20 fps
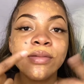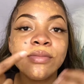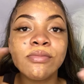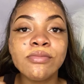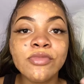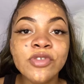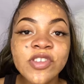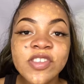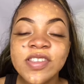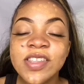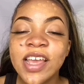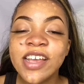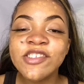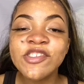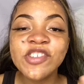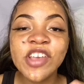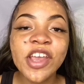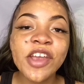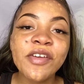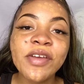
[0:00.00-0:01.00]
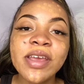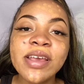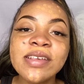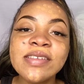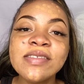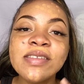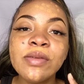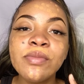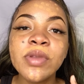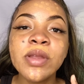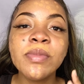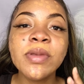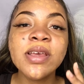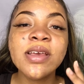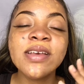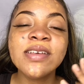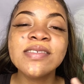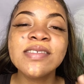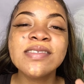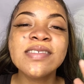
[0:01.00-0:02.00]
mustache area simply
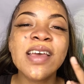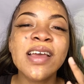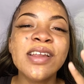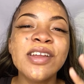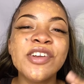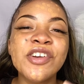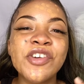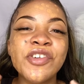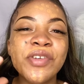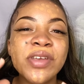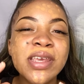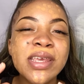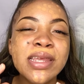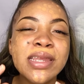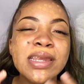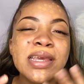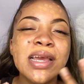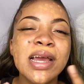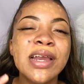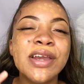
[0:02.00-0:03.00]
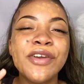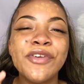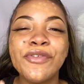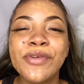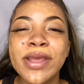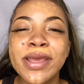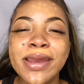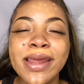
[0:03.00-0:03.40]
because it's kind of green, kind of red.